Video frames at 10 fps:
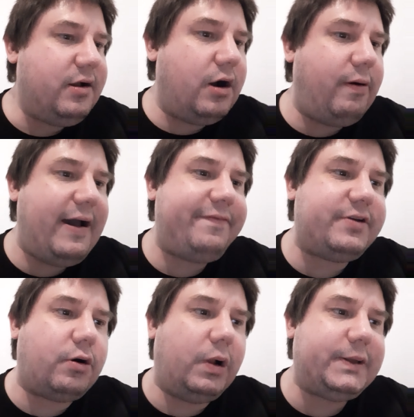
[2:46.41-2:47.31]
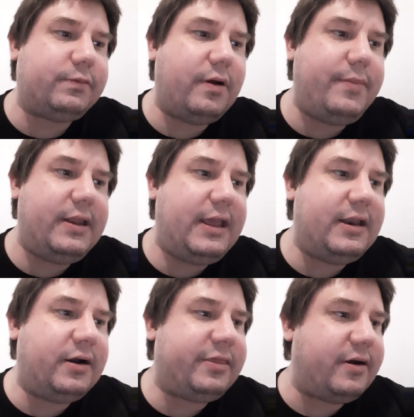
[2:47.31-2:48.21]
Go after older women in
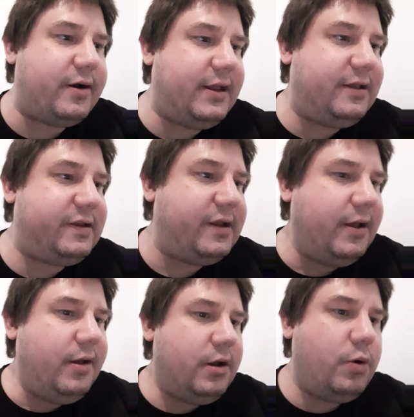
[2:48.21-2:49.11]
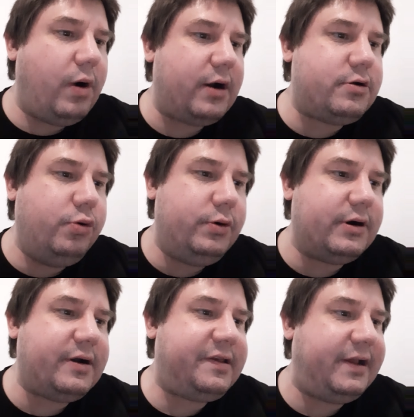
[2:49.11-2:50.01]
their 30s who are
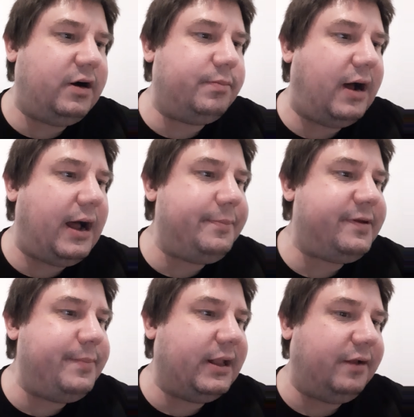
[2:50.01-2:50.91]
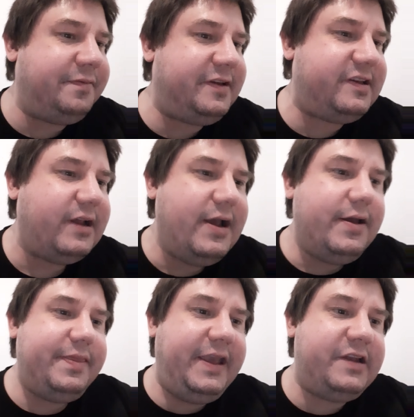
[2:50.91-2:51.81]
cougars, single moms, MILFs.
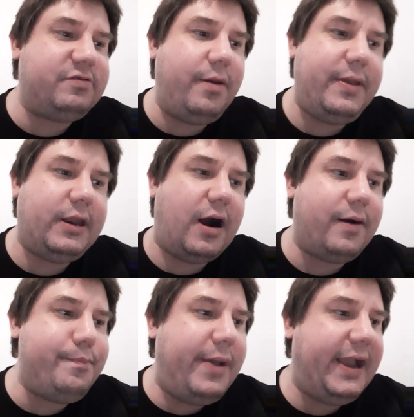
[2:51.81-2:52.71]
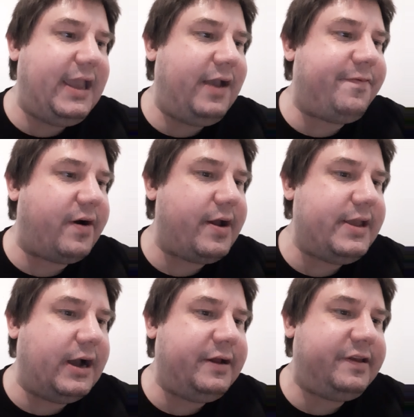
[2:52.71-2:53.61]
These women are begging for a
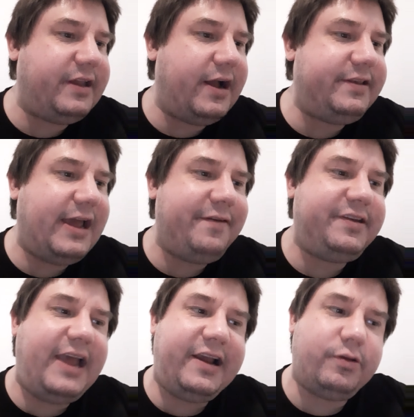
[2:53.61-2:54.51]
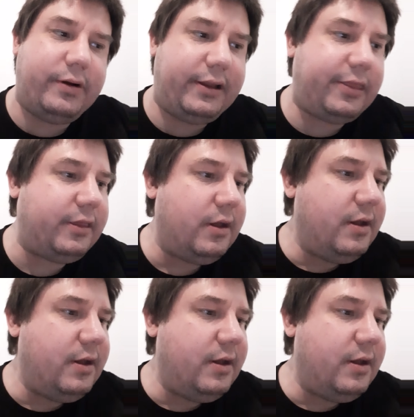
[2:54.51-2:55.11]
young stud to have sex with.